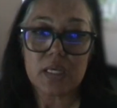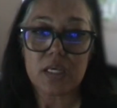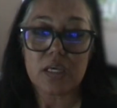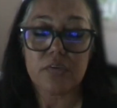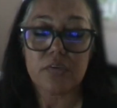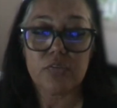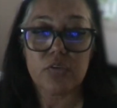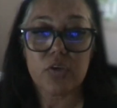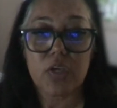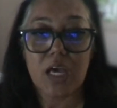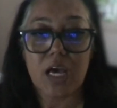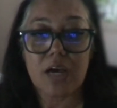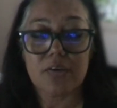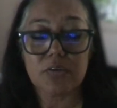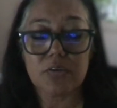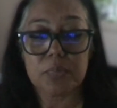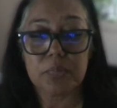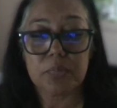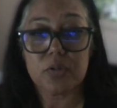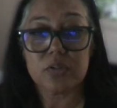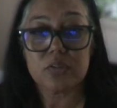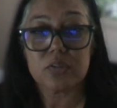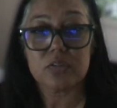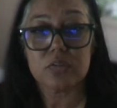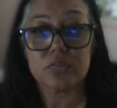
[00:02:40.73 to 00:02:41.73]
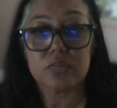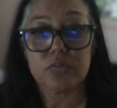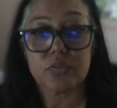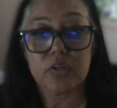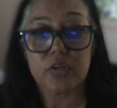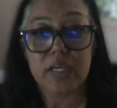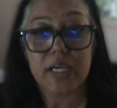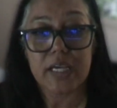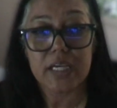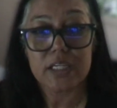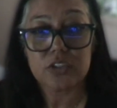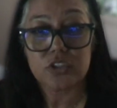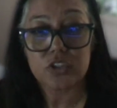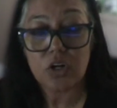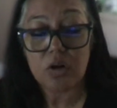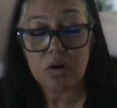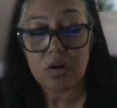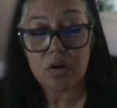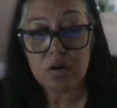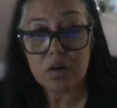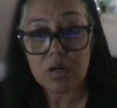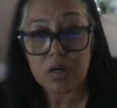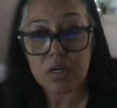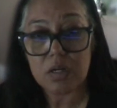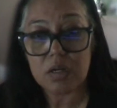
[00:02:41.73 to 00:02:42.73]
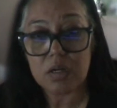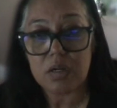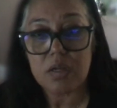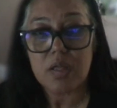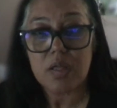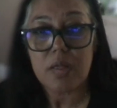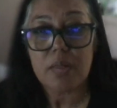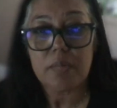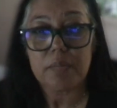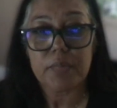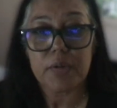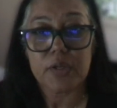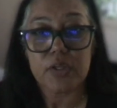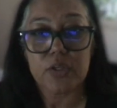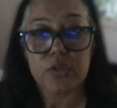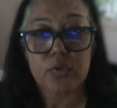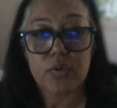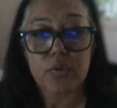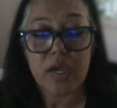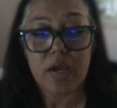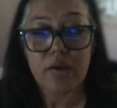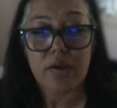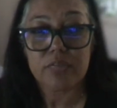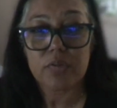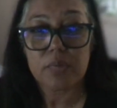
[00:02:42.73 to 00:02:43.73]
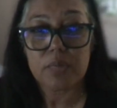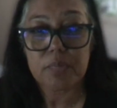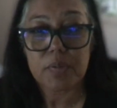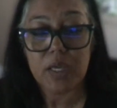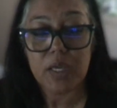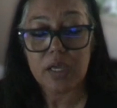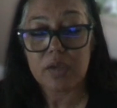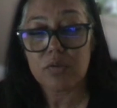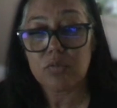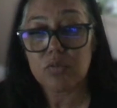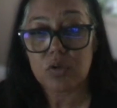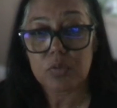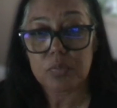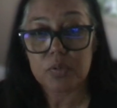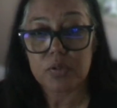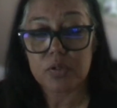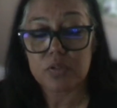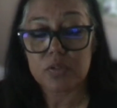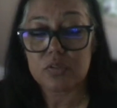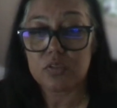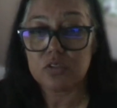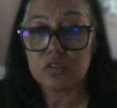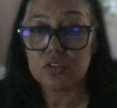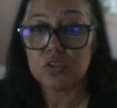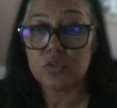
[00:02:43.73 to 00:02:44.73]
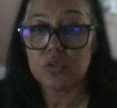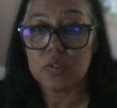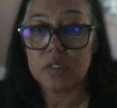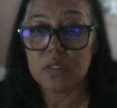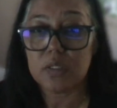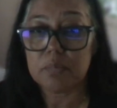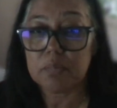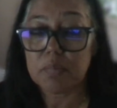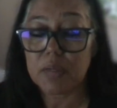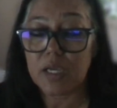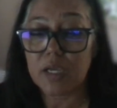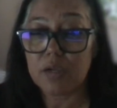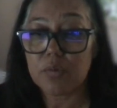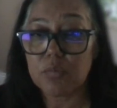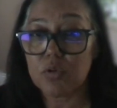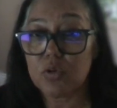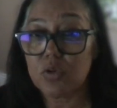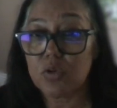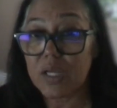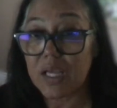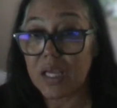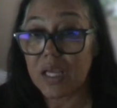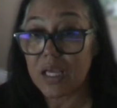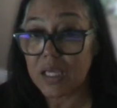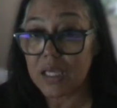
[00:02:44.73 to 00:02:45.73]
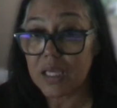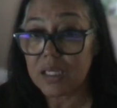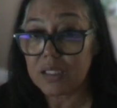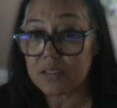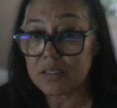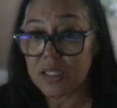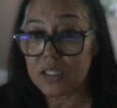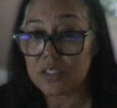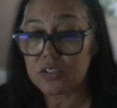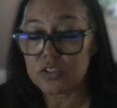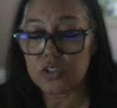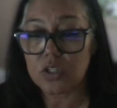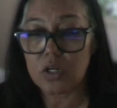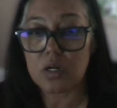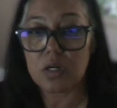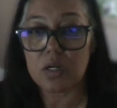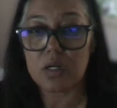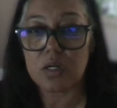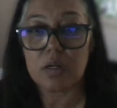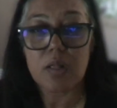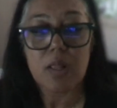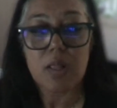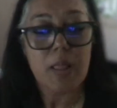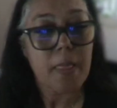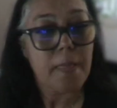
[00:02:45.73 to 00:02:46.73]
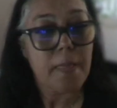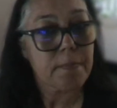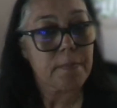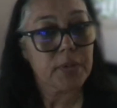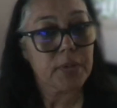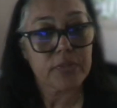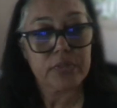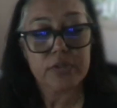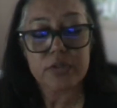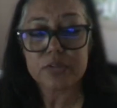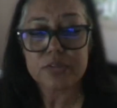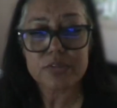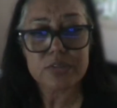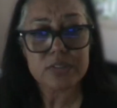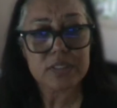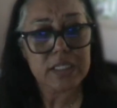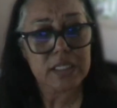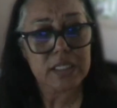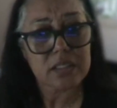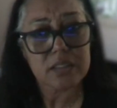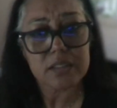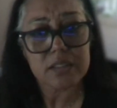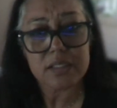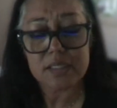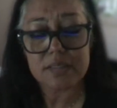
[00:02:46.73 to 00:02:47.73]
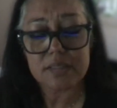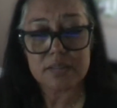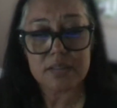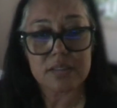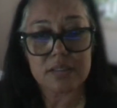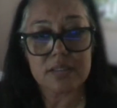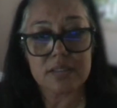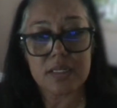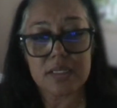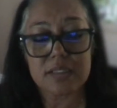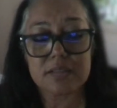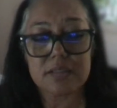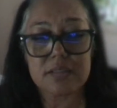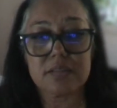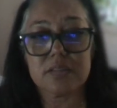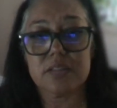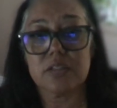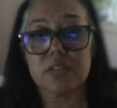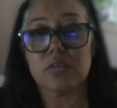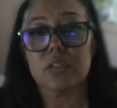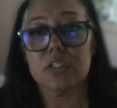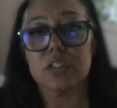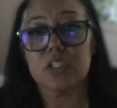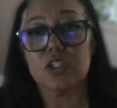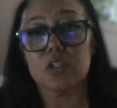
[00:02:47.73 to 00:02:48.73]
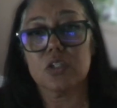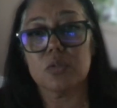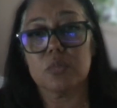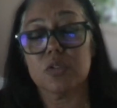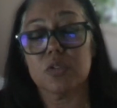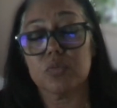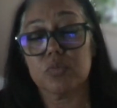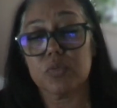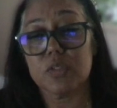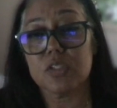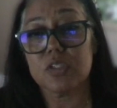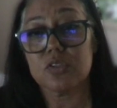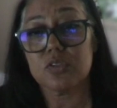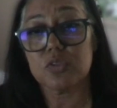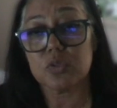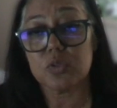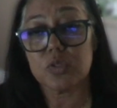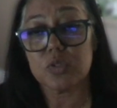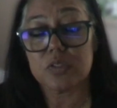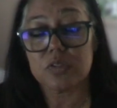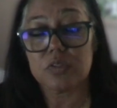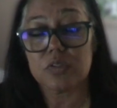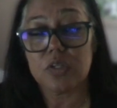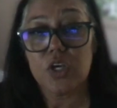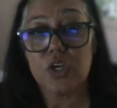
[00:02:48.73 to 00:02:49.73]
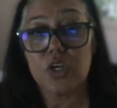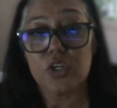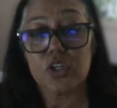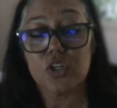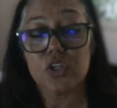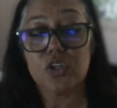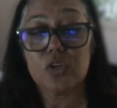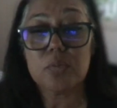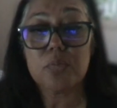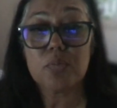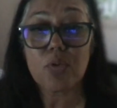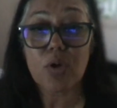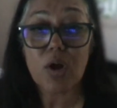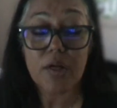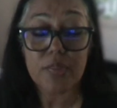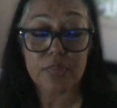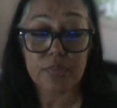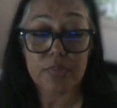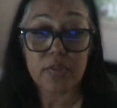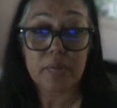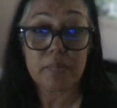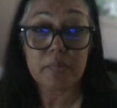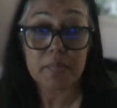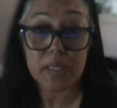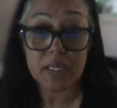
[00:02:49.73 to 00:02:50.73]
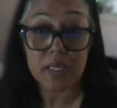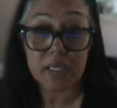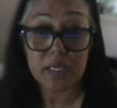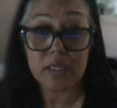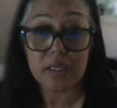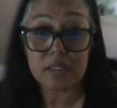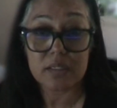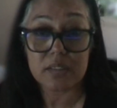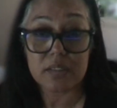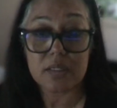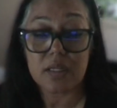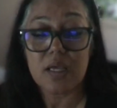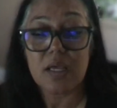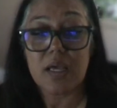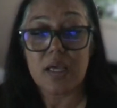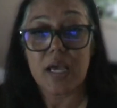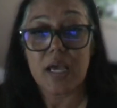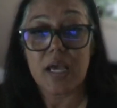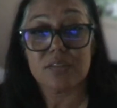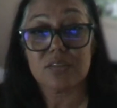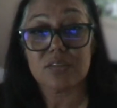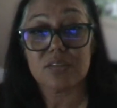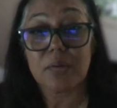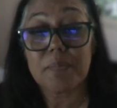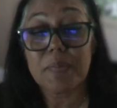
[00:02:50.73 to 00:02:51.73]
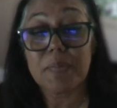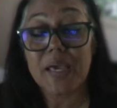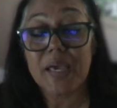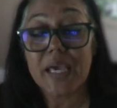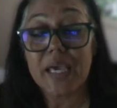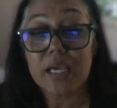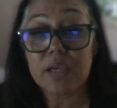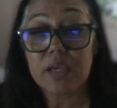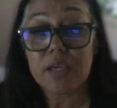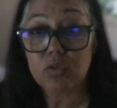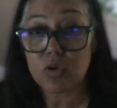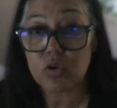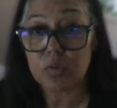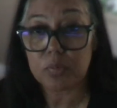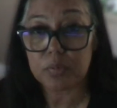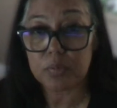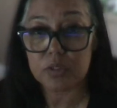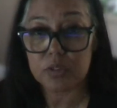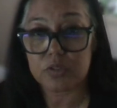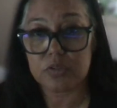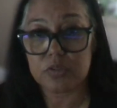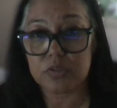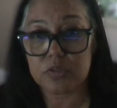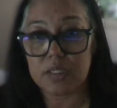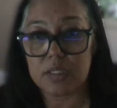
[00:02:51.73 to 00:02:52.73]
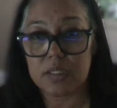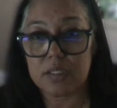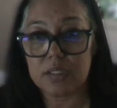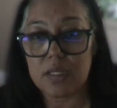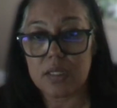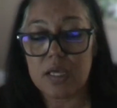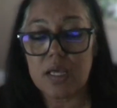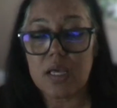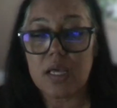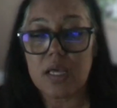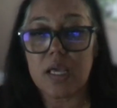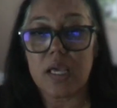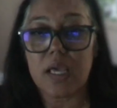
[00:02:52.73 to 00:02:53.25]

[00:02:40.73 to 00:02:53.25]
If you have a person for HR, but you have the payroll person doing payroll and HR, but their skill isn't necessarily human resource, you brought them in as a payroll person.